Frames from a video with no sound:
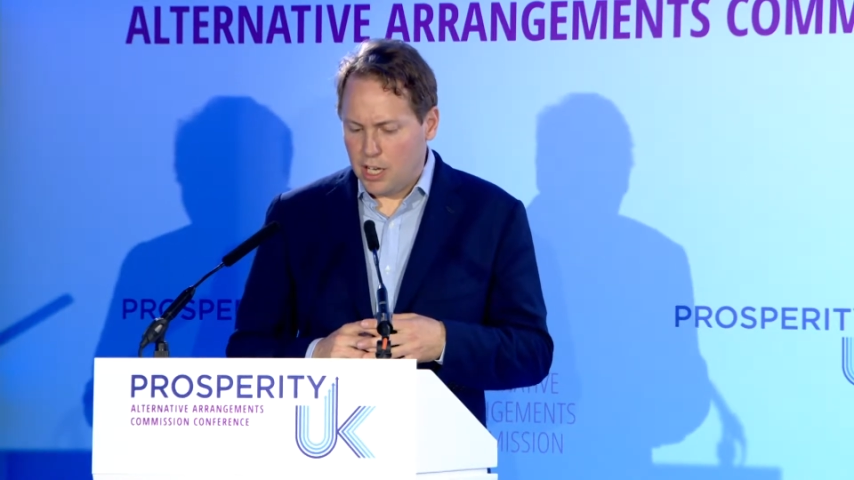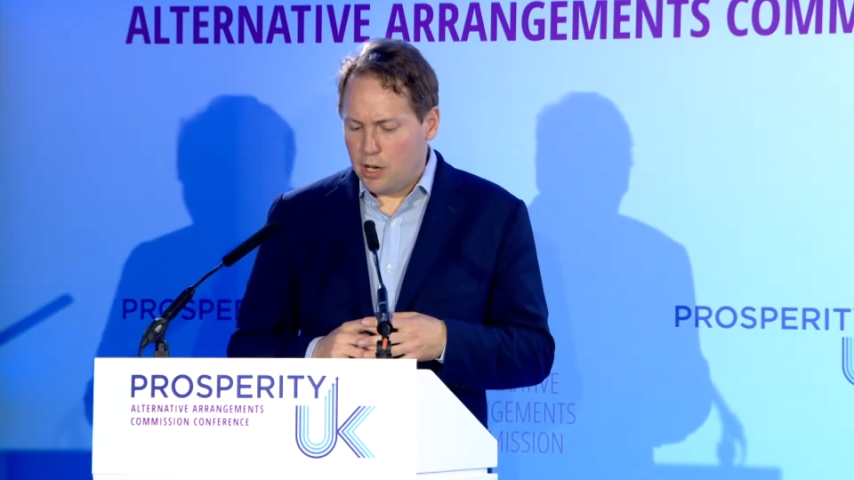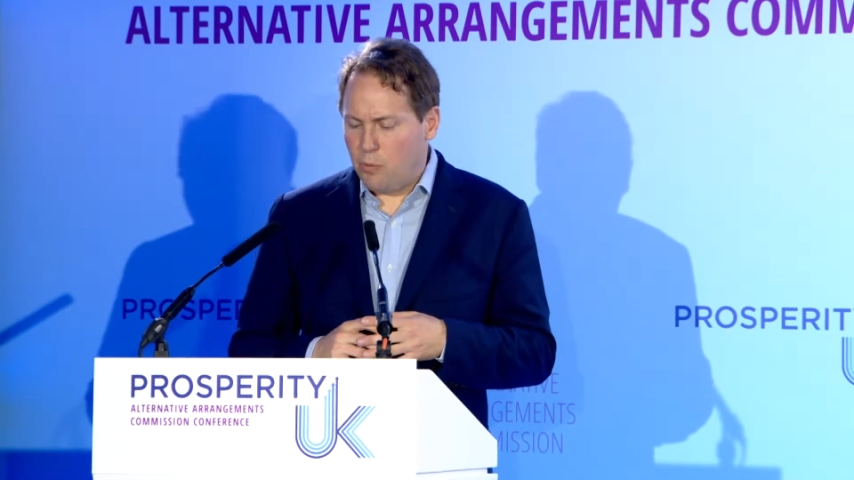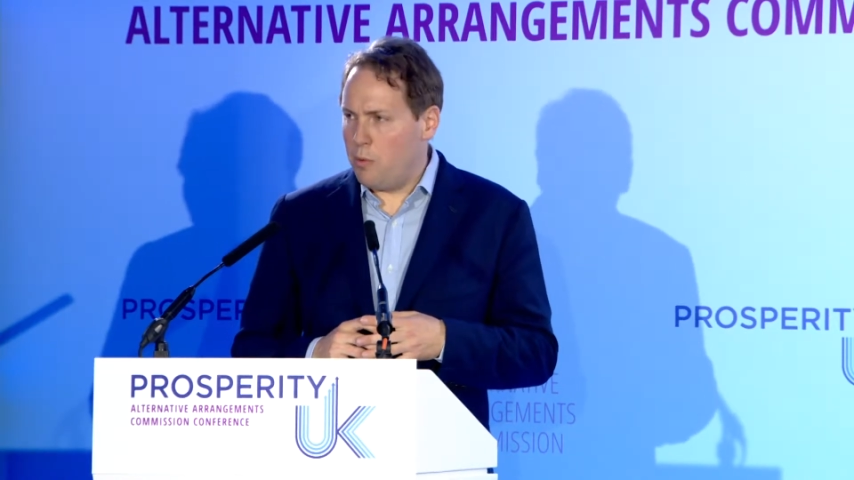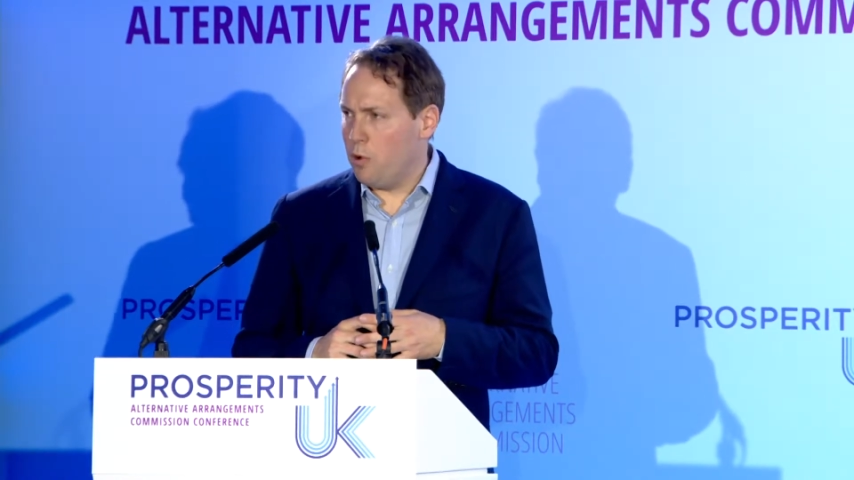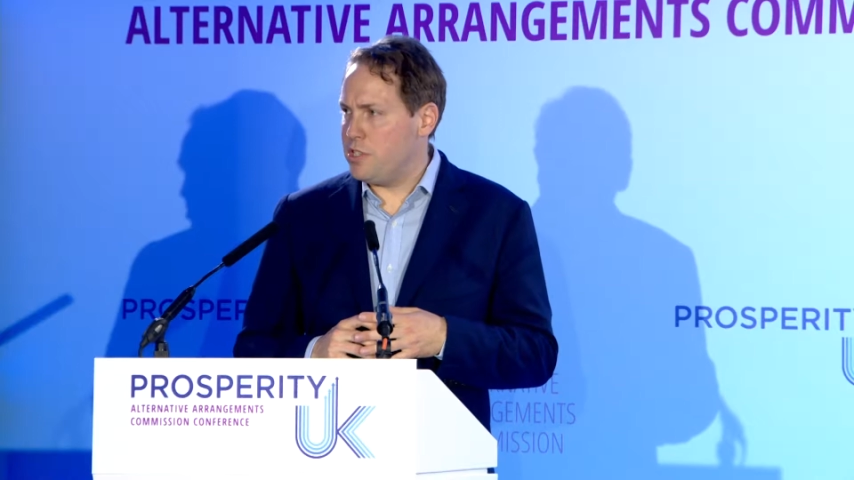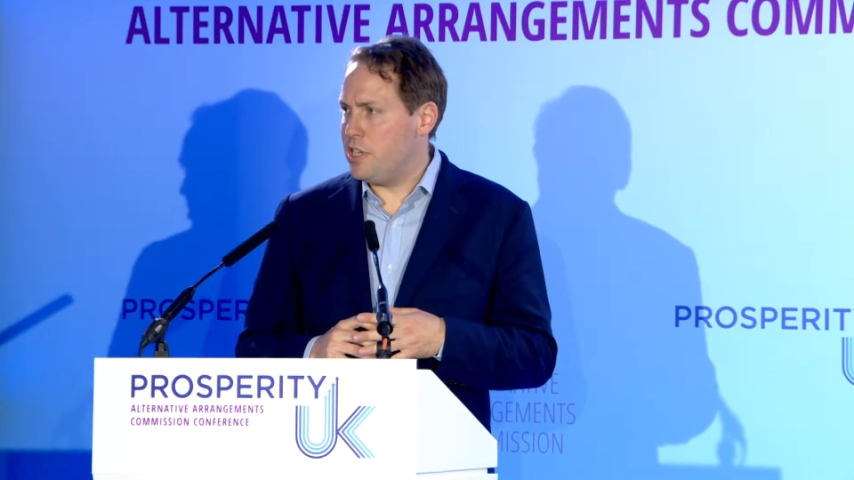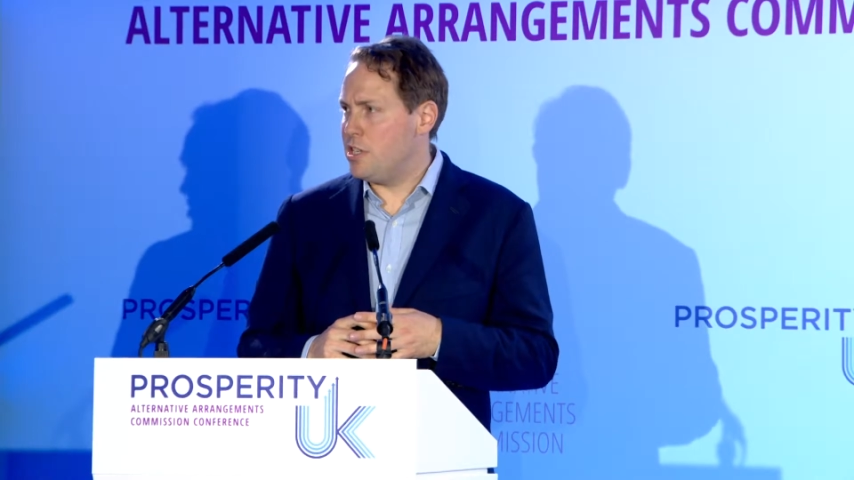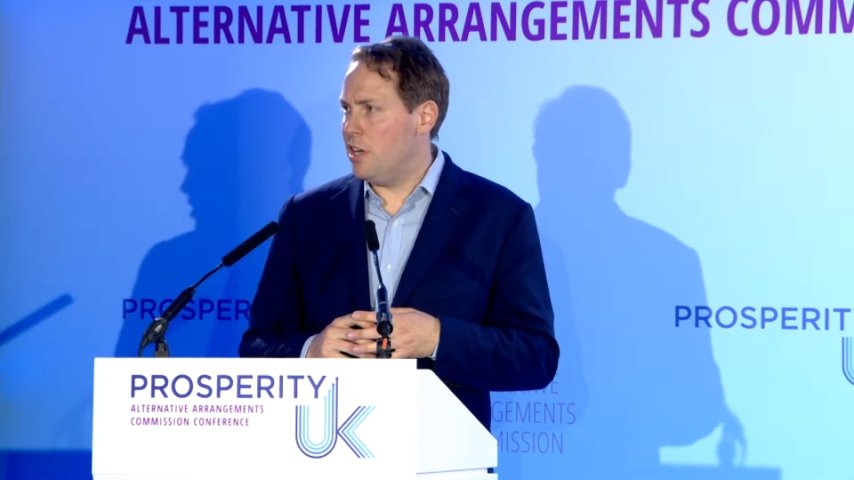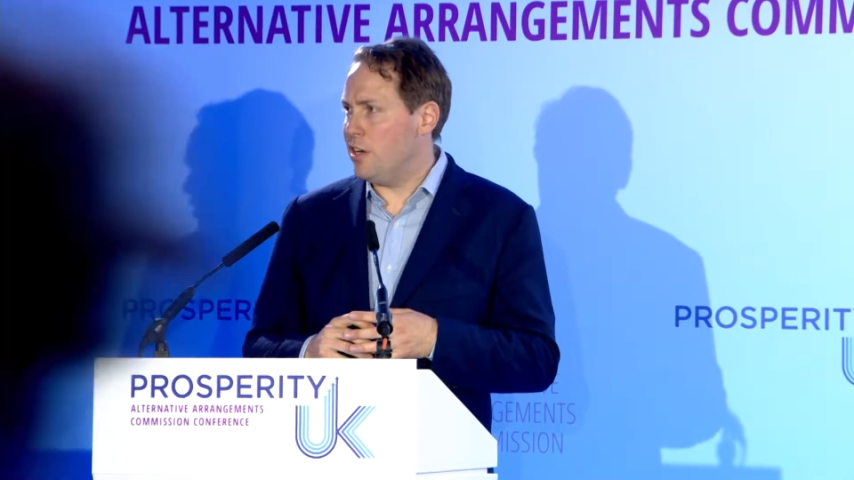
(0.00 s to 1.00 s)
We wanted
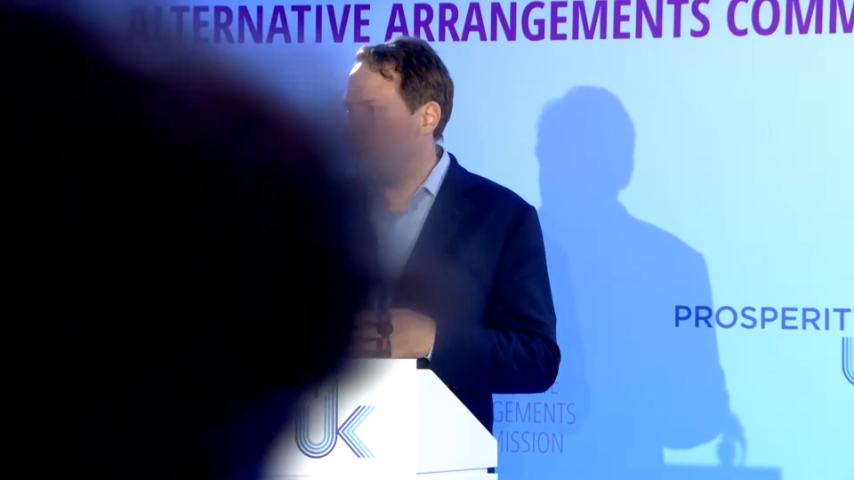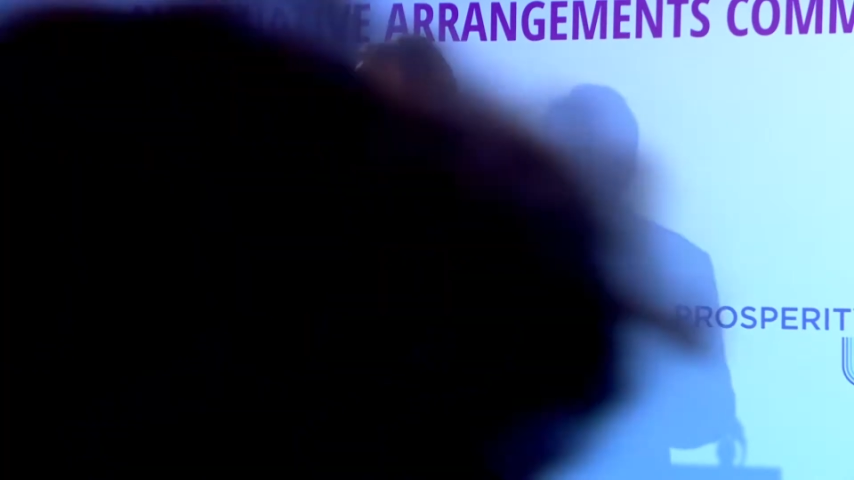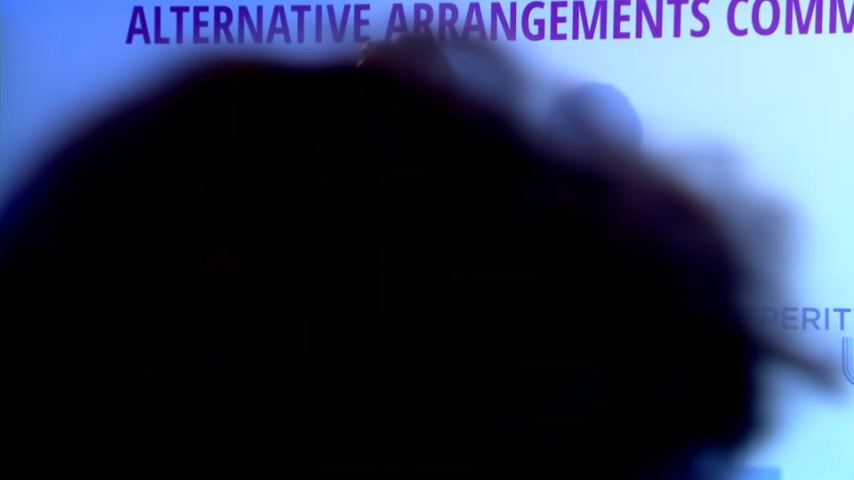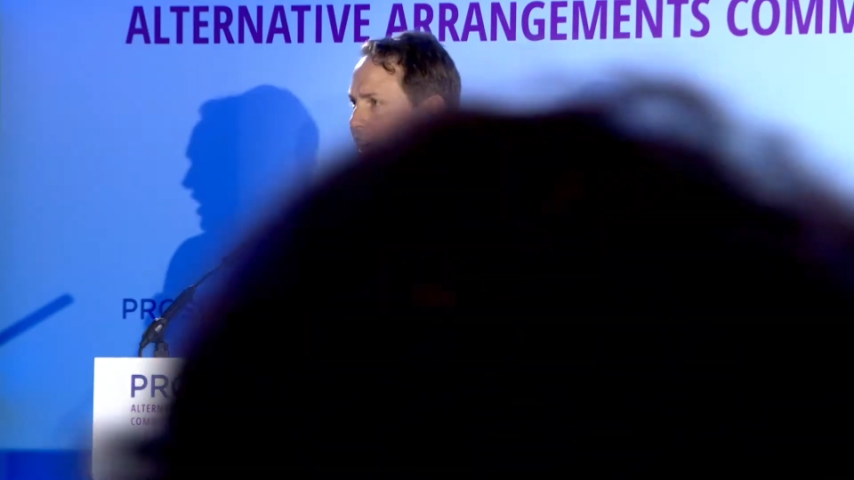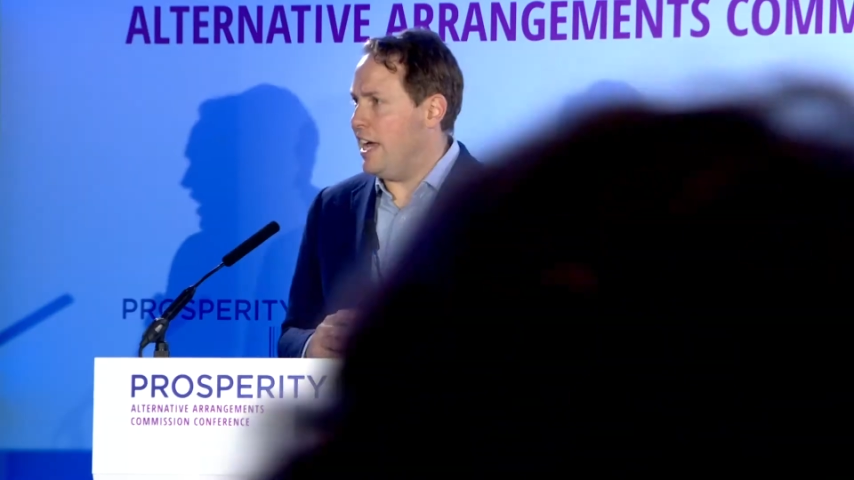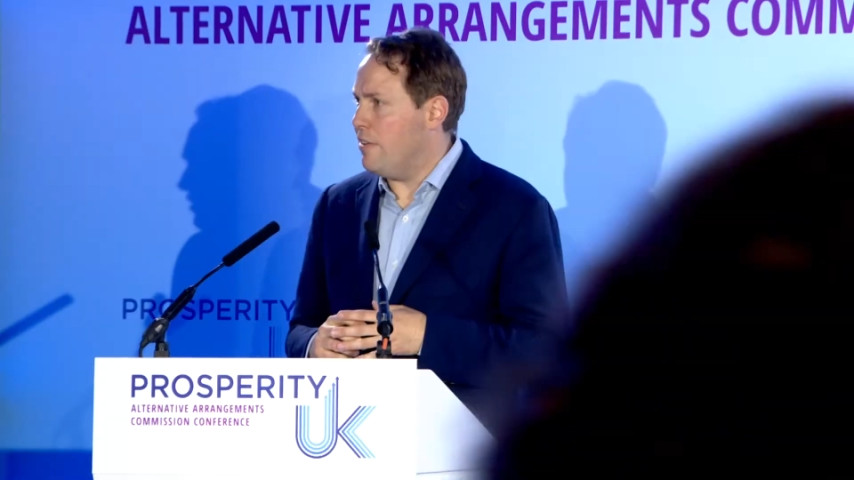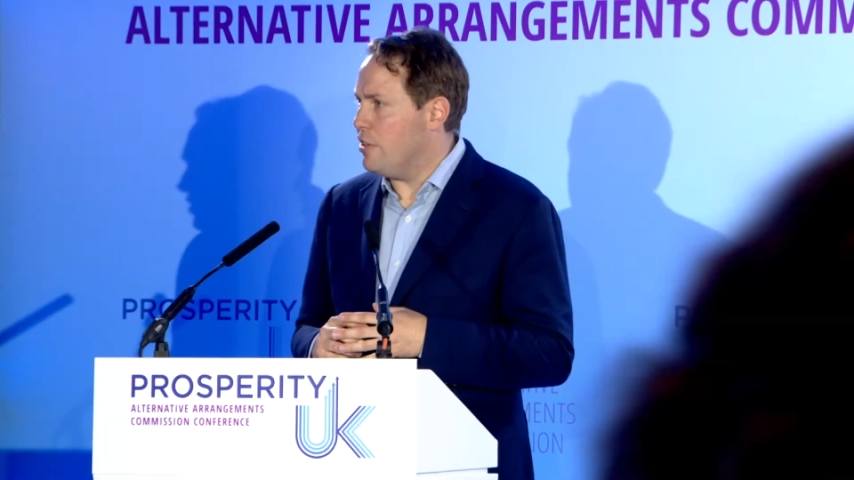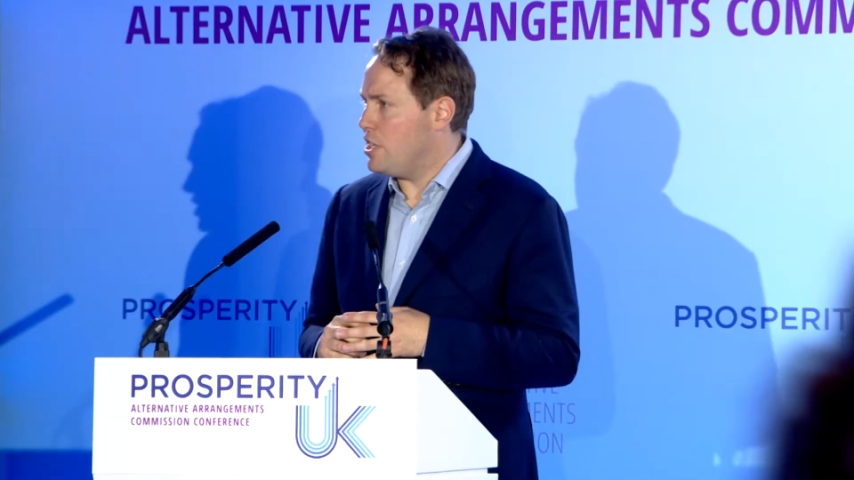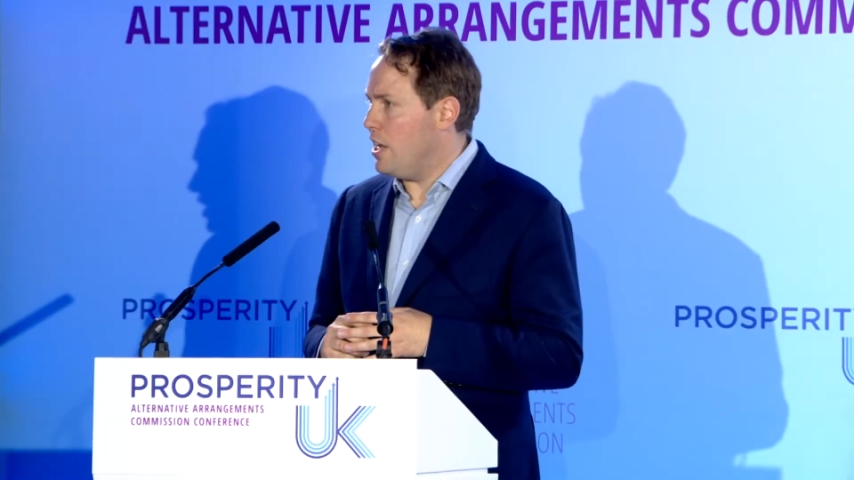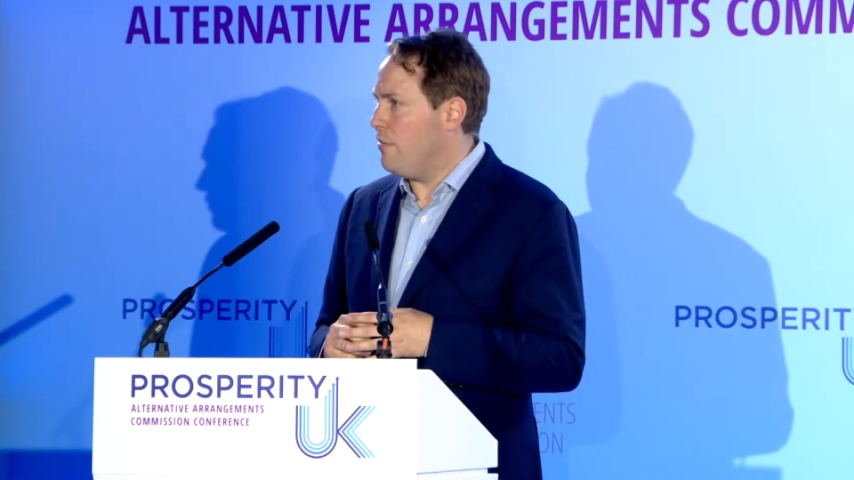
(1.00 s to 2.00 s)
to look for innovative